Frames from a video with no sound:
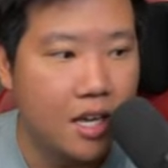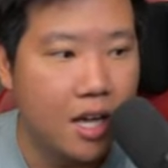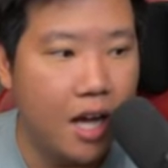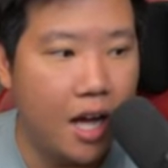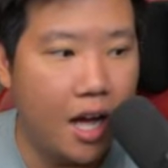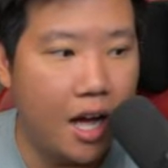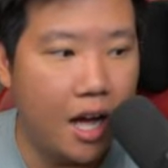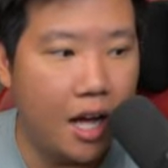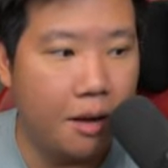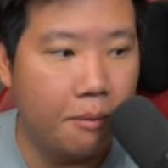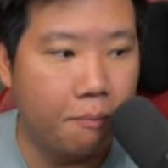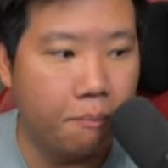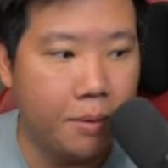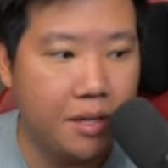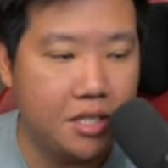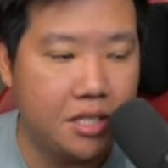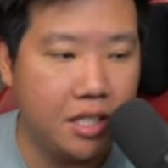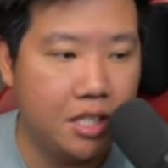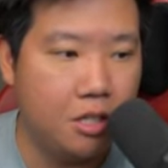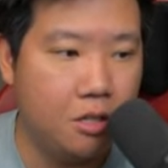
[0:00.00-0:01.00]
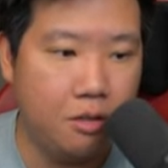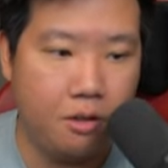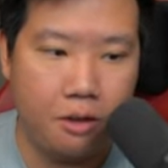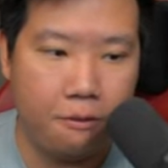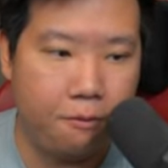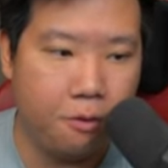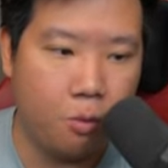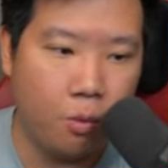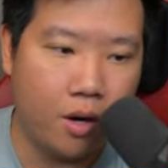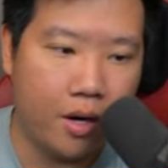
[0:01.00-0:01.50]
Basically,
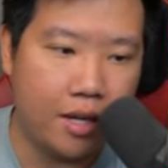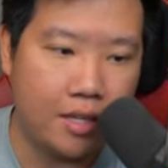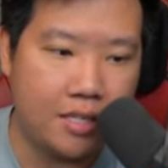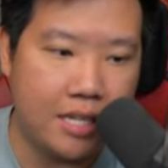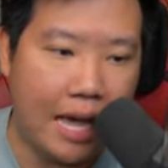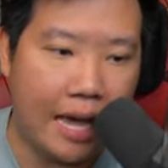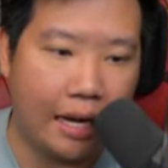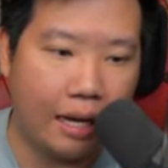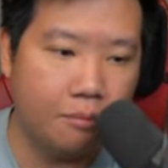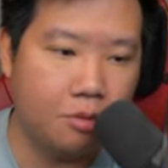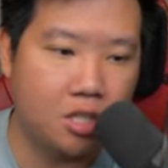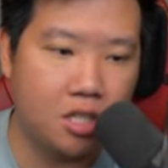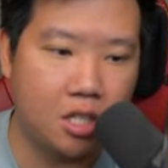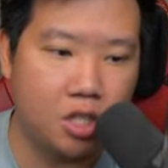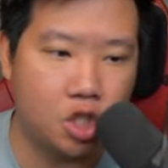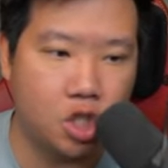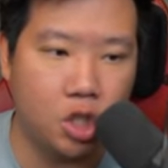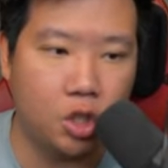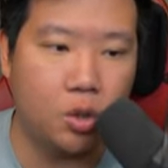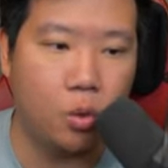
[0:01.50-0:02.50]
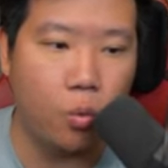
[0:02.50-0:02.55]
if you want to attack, I'm just going to show the